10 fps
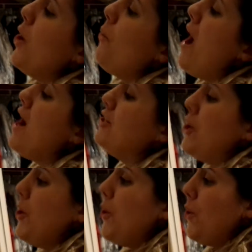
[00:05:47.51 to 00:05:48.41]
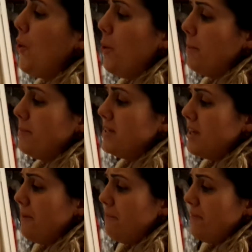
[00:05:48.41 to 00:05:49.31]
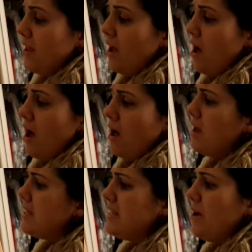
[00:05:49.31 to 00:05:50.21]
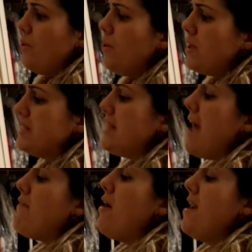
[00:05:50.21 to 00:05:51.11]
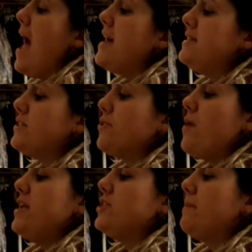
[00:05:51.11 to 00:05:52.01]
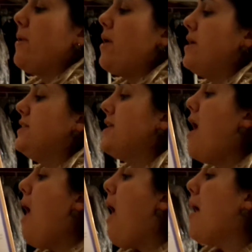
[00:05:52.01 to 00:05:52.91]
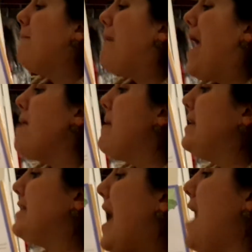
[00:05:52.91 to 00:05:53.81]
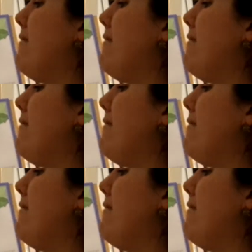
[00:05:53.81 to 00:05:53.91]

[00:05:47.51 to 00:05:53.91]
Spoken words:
We're doomed!" "Who'll save our nest?" screeched the birds. "Our babies can't